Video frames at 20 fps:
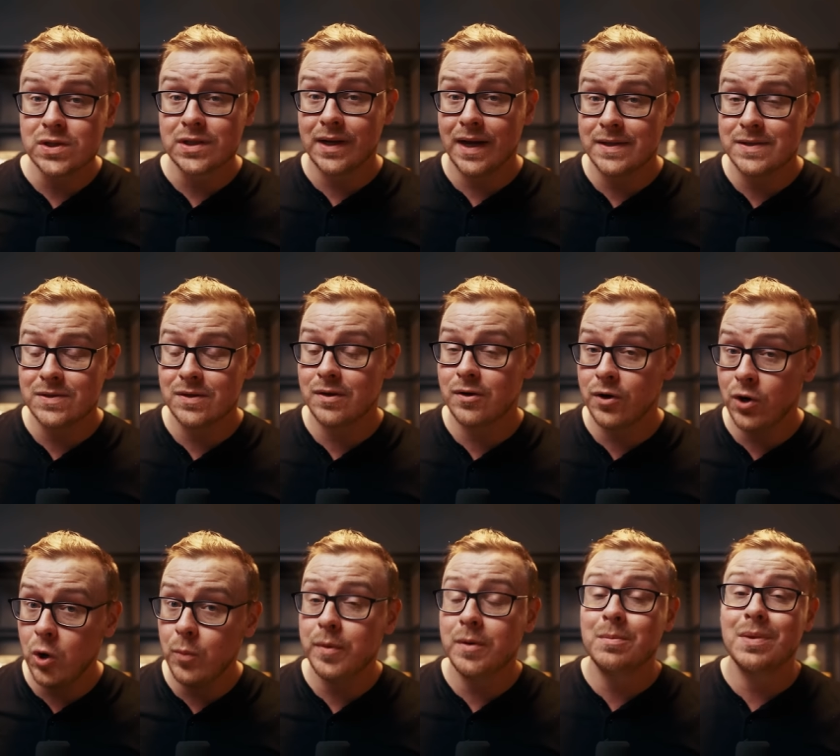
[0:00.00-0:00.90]
slots that are
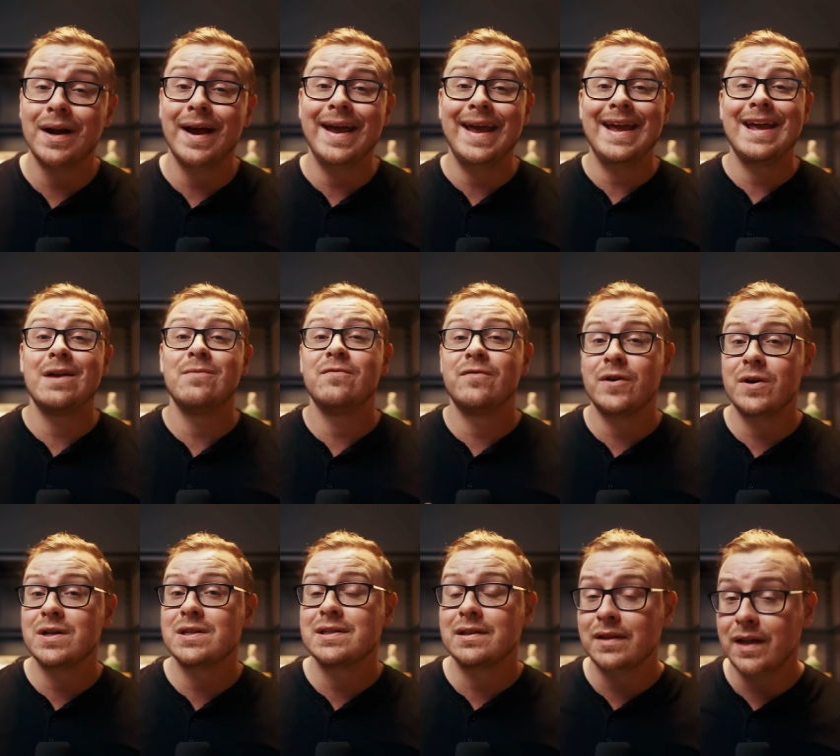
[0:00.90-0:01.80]
open, but I am
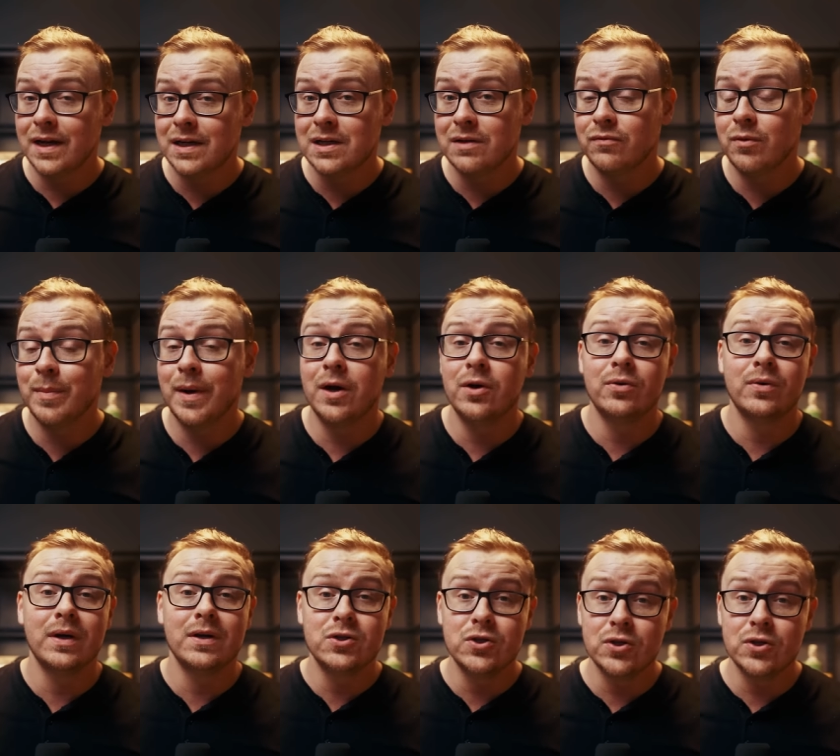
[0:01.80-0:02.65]
very selective about who I